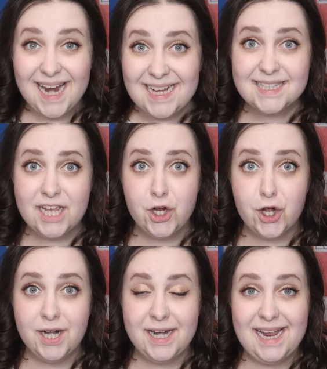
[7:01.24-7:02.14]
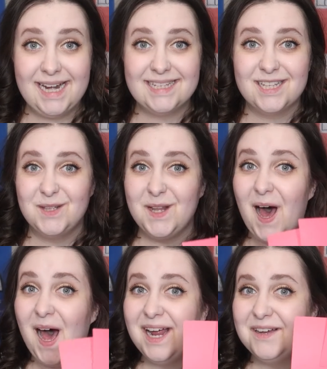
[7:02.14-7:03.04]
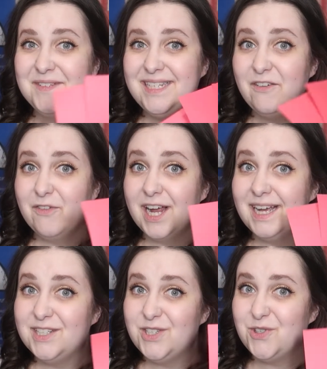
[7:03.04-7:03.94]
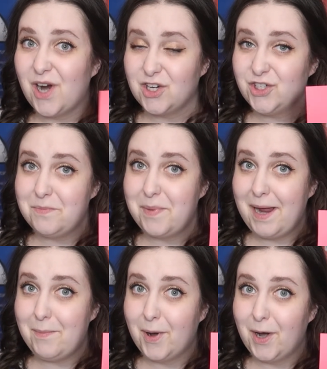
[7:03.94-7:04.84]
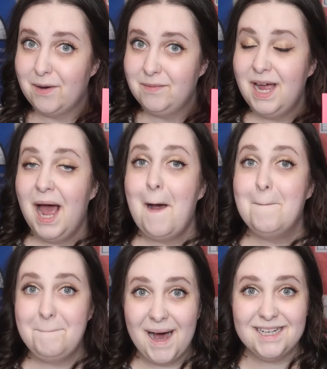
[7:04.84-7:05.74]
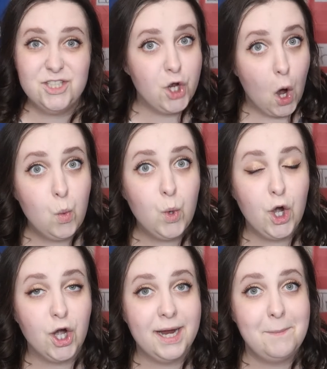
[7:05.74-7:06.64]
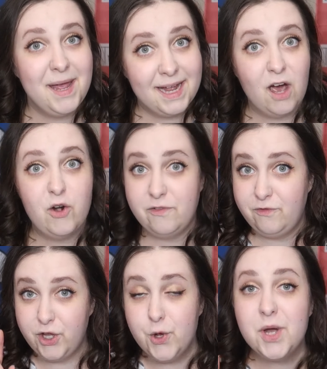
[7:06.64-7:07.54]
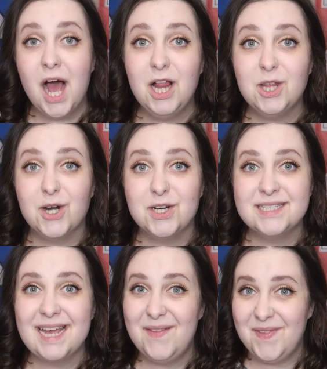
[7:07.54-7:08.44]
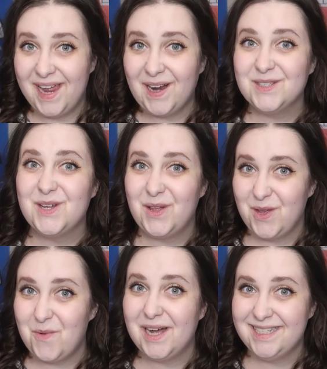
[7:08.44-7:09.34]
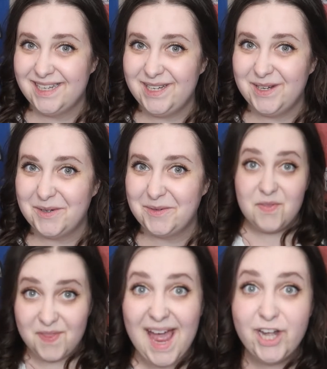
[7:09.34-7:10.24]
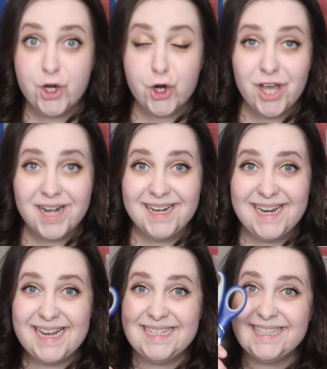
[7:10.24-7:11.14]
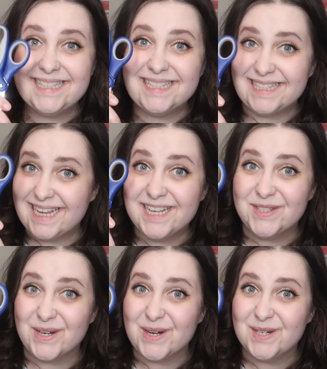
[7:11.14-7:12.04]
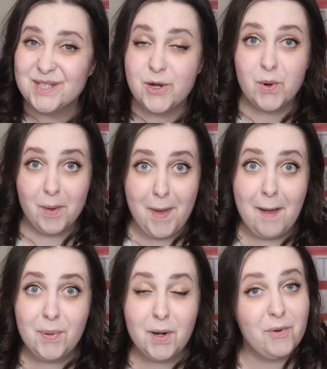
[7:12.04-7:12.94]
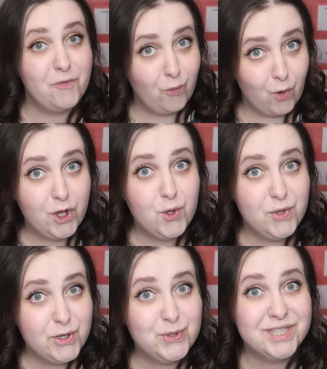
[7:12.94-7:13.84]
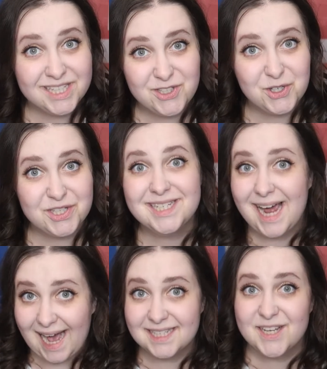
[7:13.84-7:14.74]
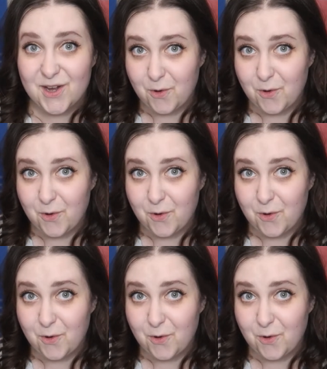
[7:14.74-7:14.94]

next thing you're gonna need is a lot of different construction paper. But don't worry, pick out a few colors and then I'll tell you what to do. Then you're gonna need scissors. And remember, before you use scissors, to ask a